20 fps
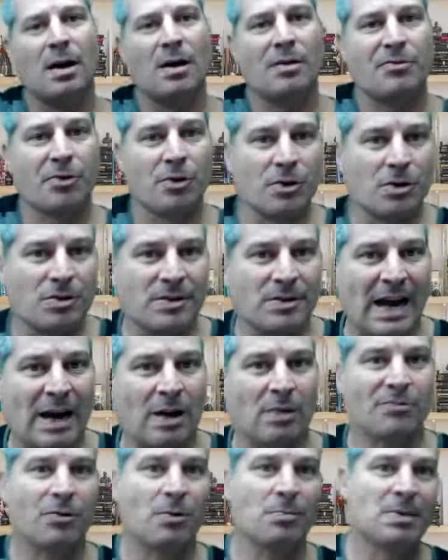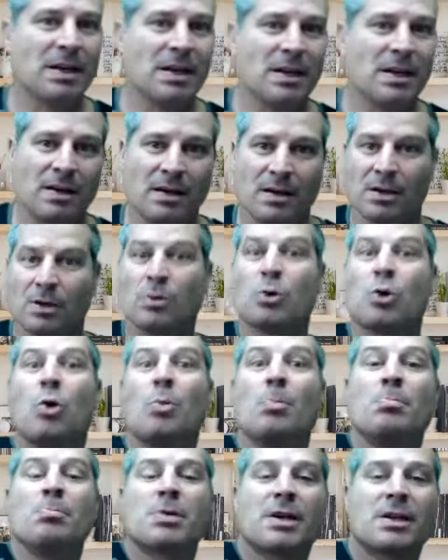further down from the
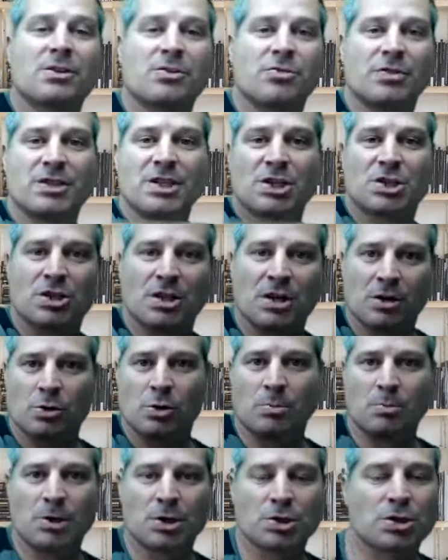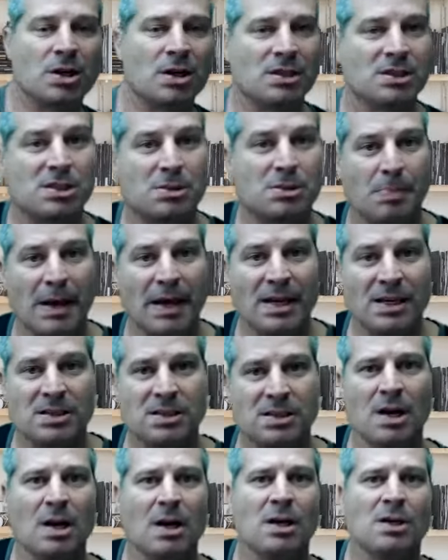traditional commercial
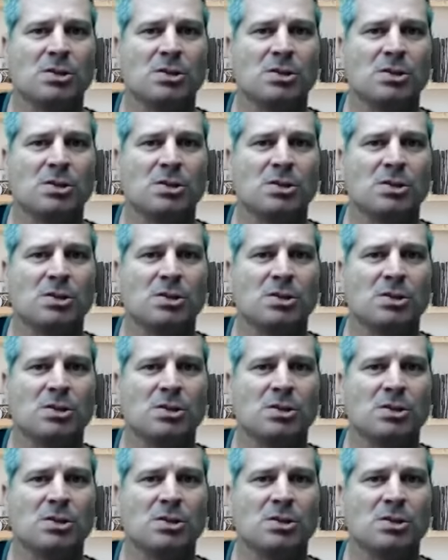space.